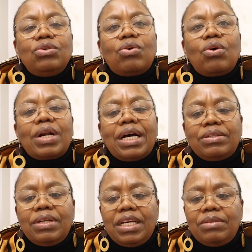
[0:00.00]
to
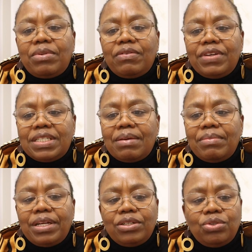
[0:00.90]
congratulate Professor
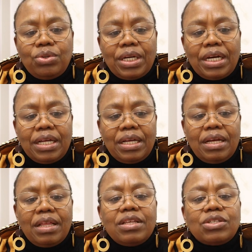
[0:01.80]
Mary Duker,
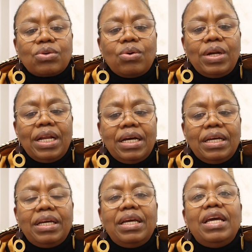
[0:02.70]
the scholar,
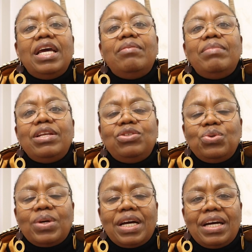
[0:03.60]
and Mary
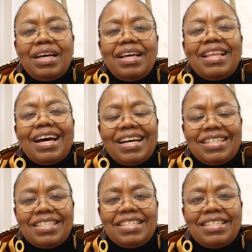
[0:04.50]
Duker, the
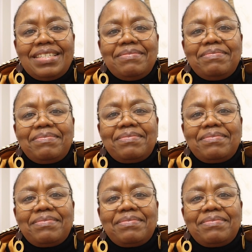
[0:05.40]
artist.